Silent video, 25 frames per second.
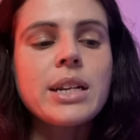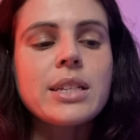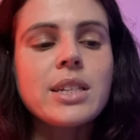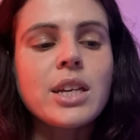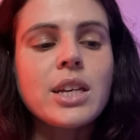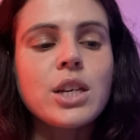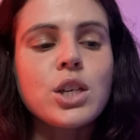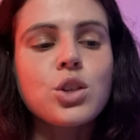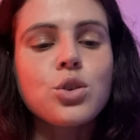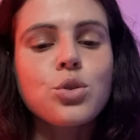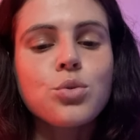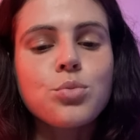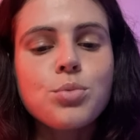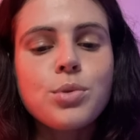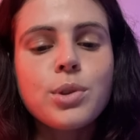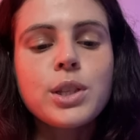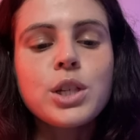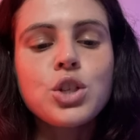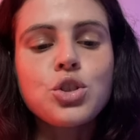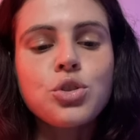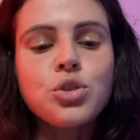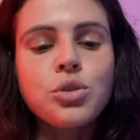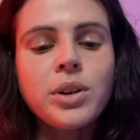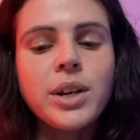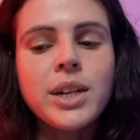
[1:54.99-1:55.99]
It's like you're really
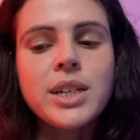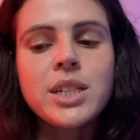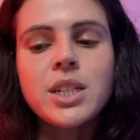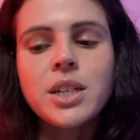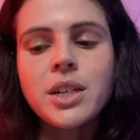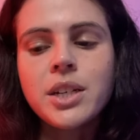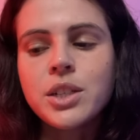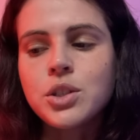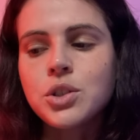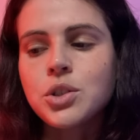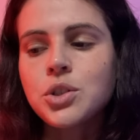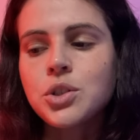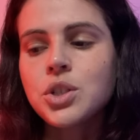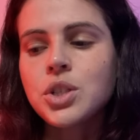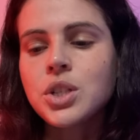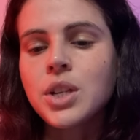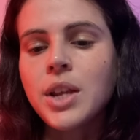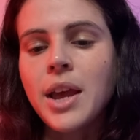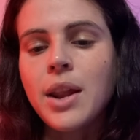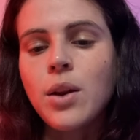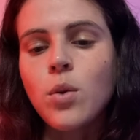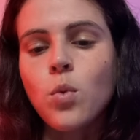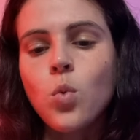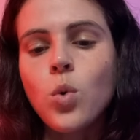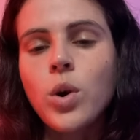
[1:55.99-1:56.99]
trying to
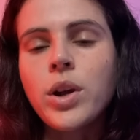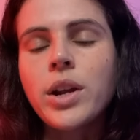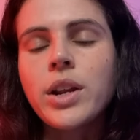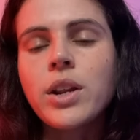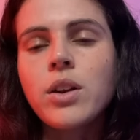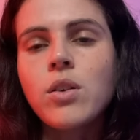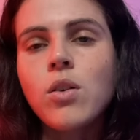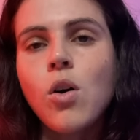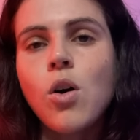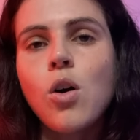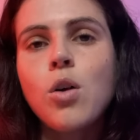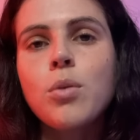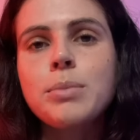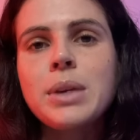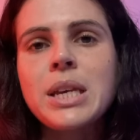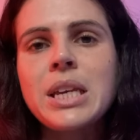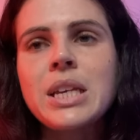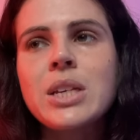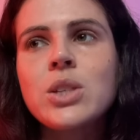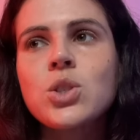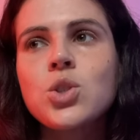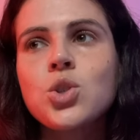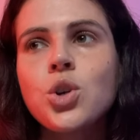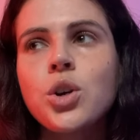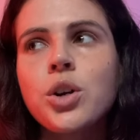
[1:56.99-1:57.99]
understand what it all
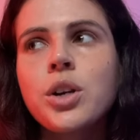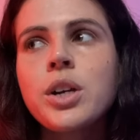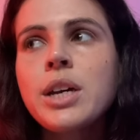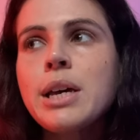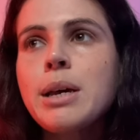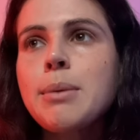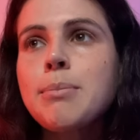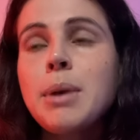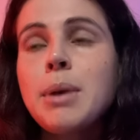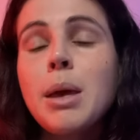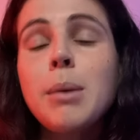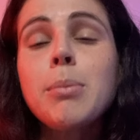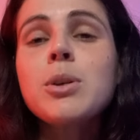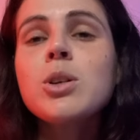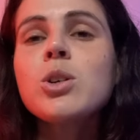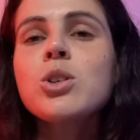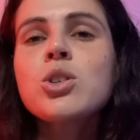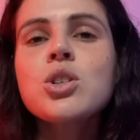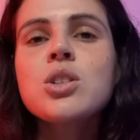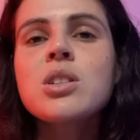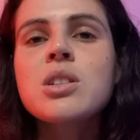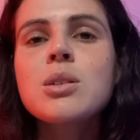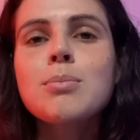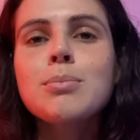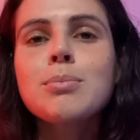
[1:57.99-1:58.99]
means, or maybe you're
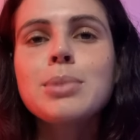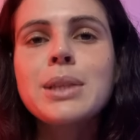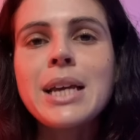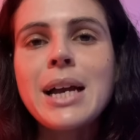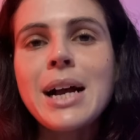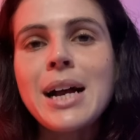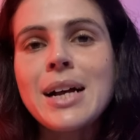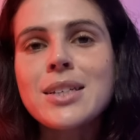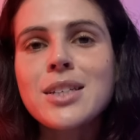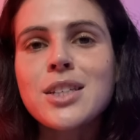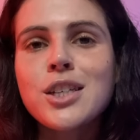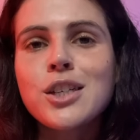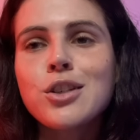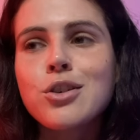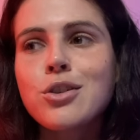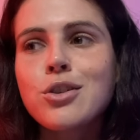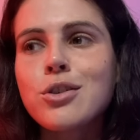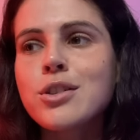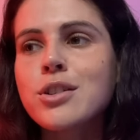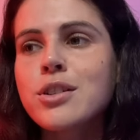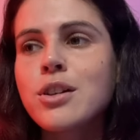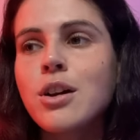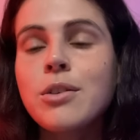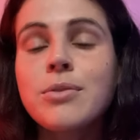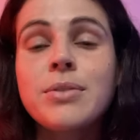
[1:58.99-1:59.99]
just simply asking
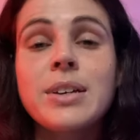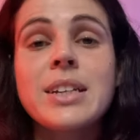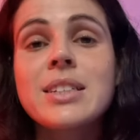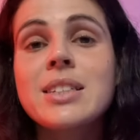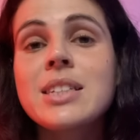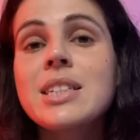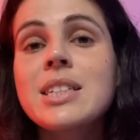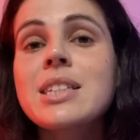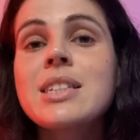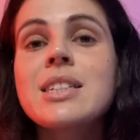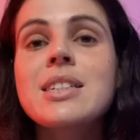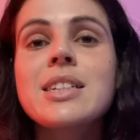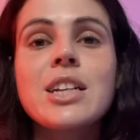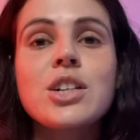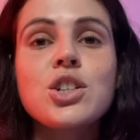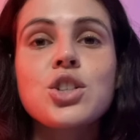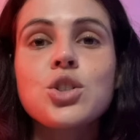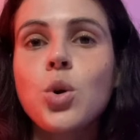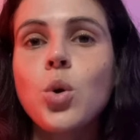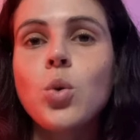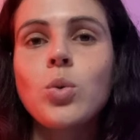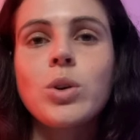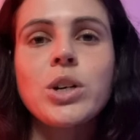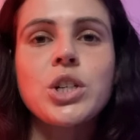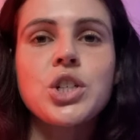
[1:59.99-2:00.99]
yourself
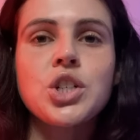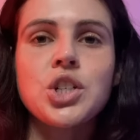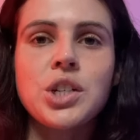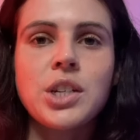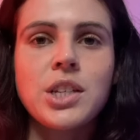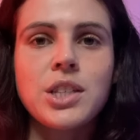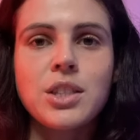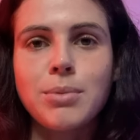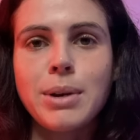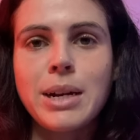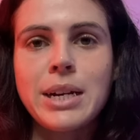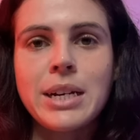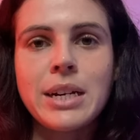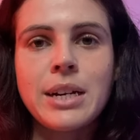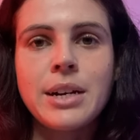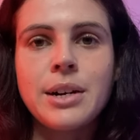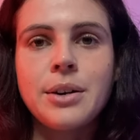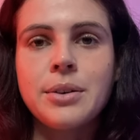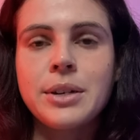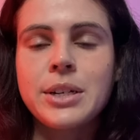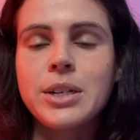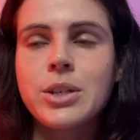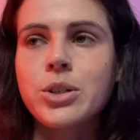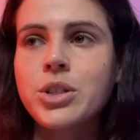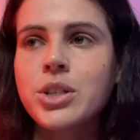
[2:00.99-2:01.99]
existential questions right now,
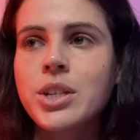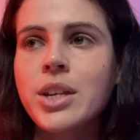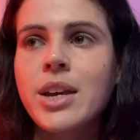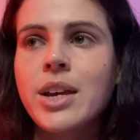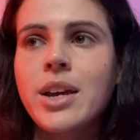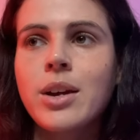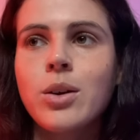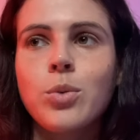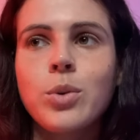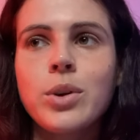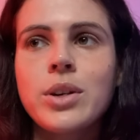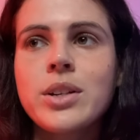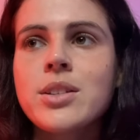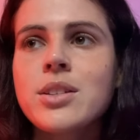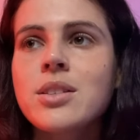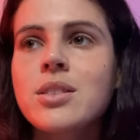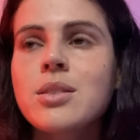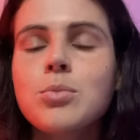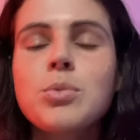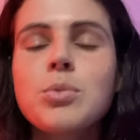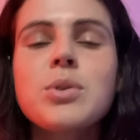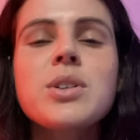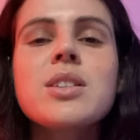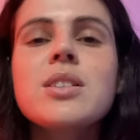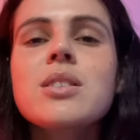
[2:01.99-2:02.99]
and you're saying, what is
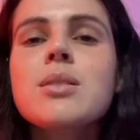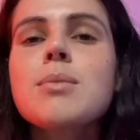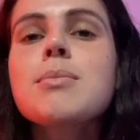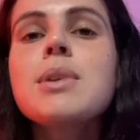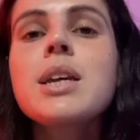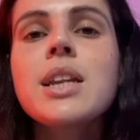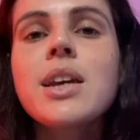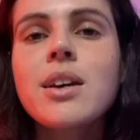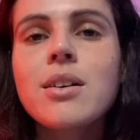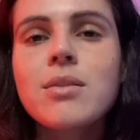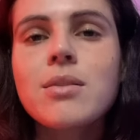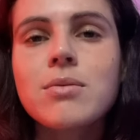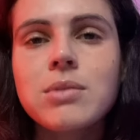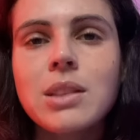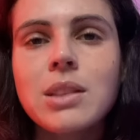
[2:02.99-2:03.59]
the, what is the meaning of